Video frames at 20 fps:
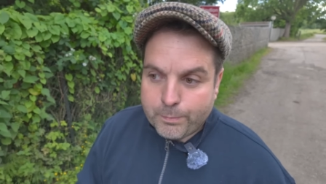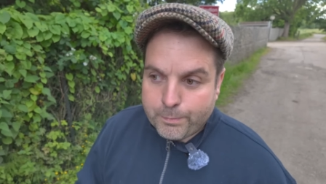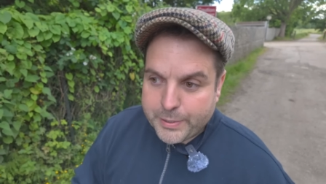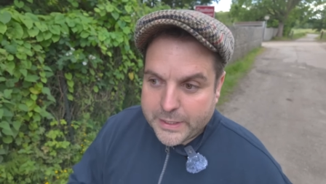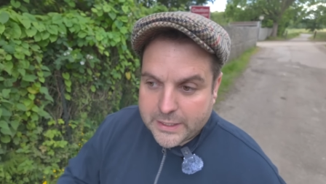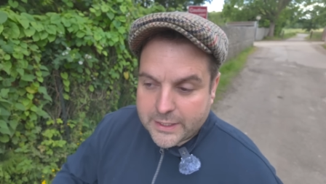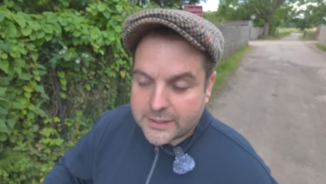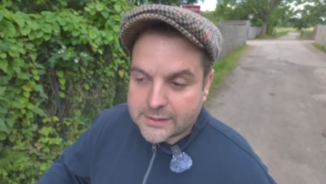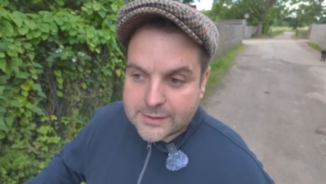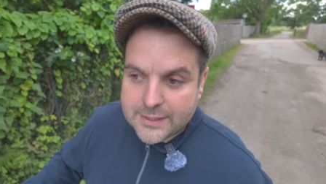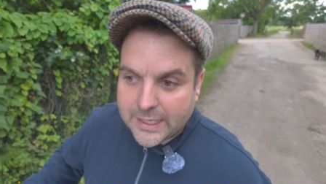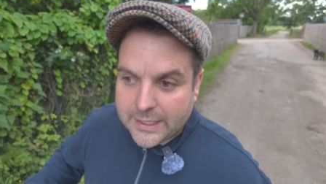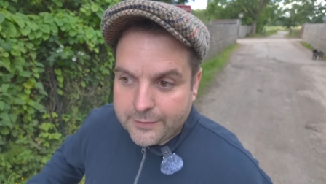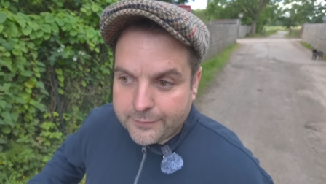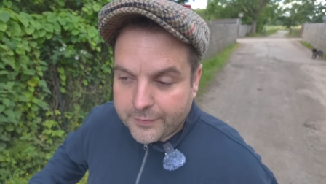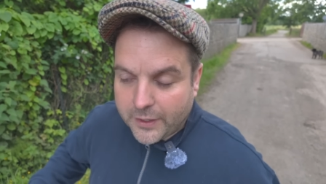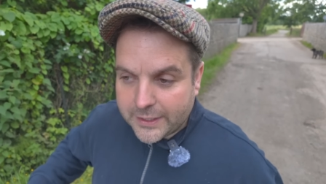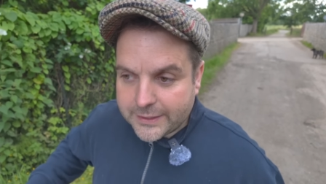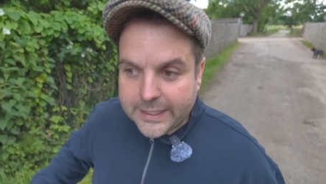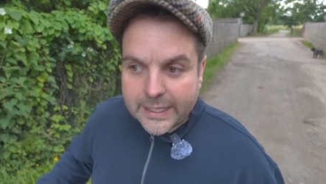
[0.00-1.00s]
because
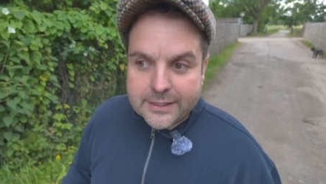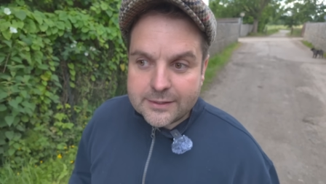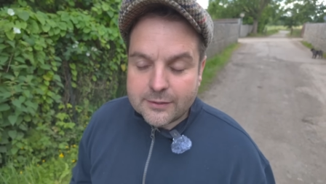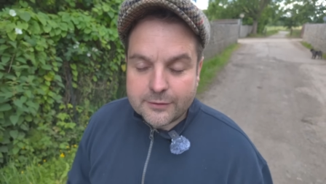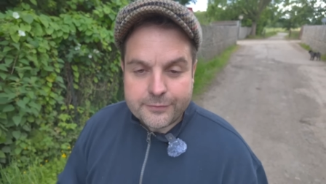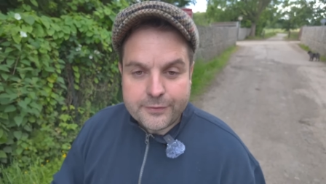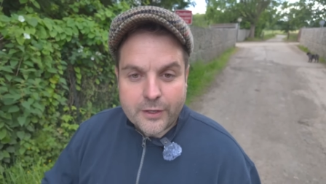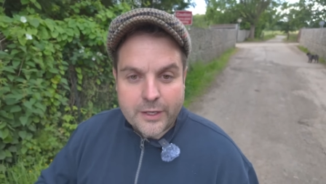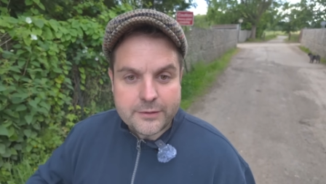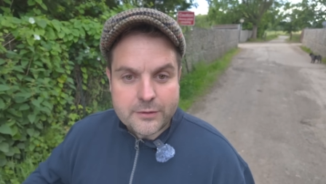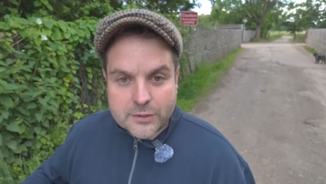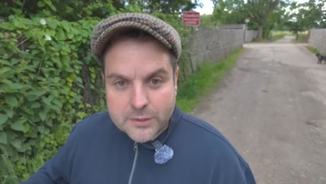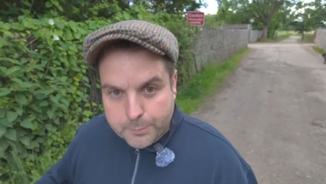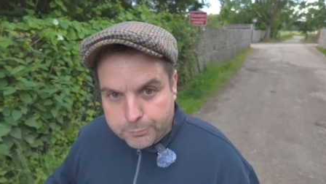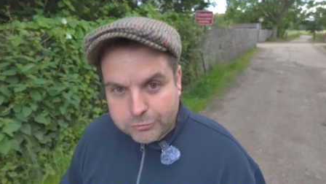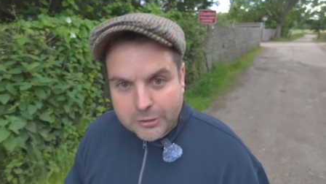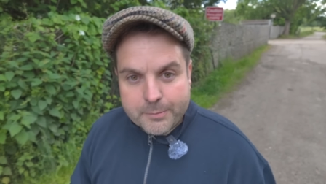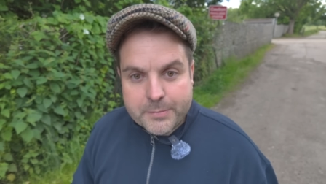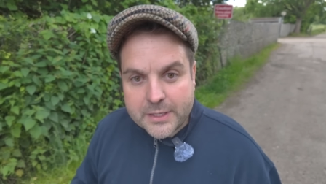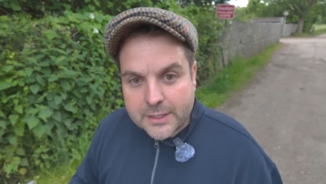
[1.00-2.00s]
they've identified that the
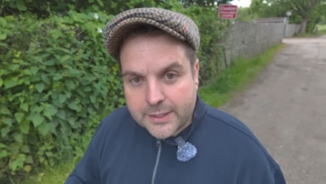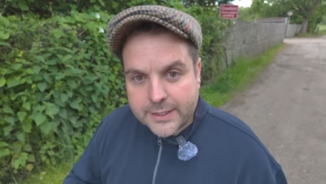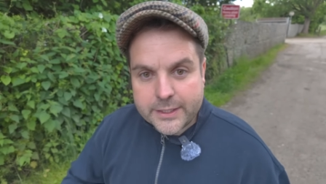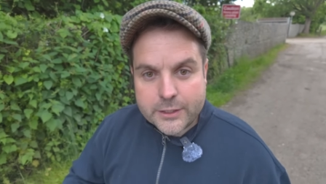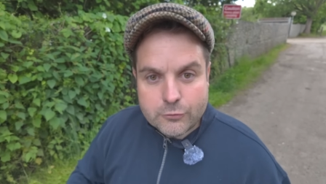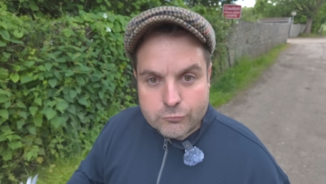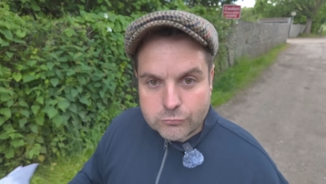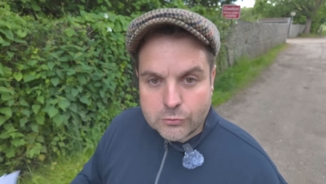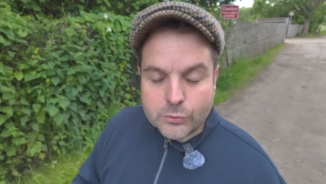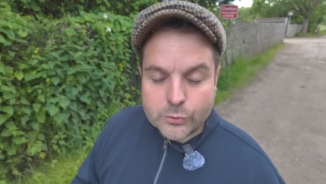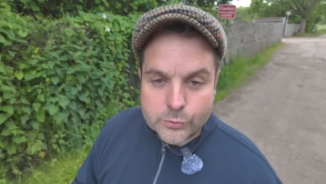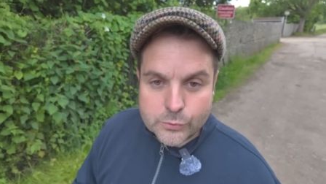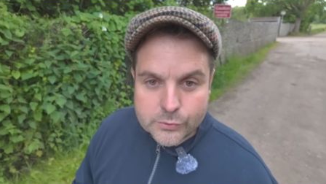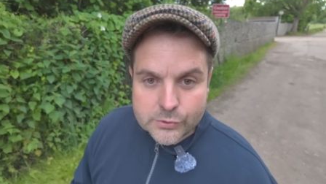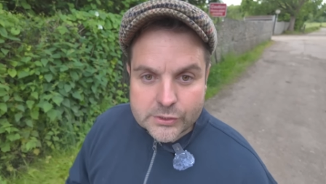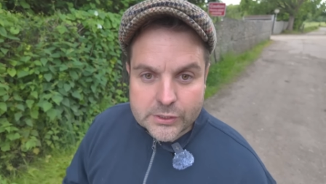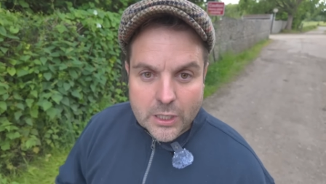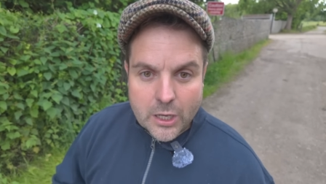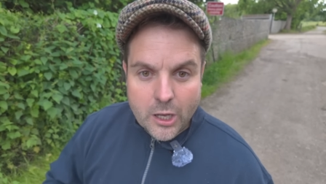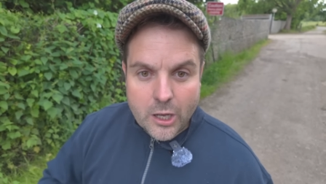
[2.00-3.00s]
Premier League
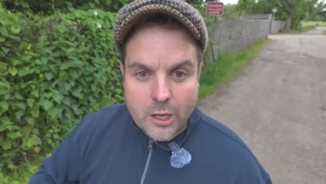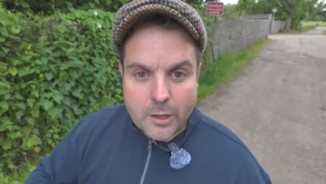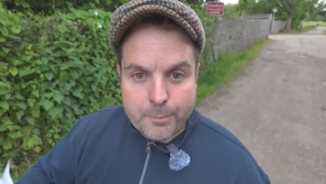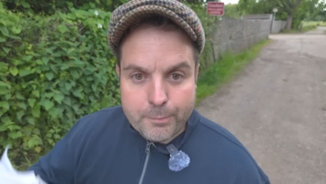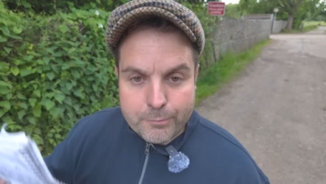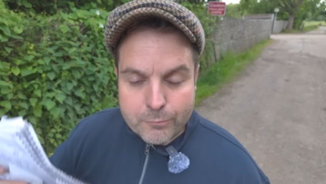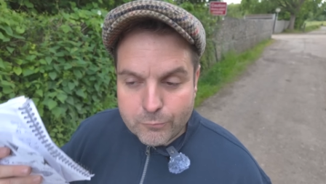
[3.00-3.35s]
rules are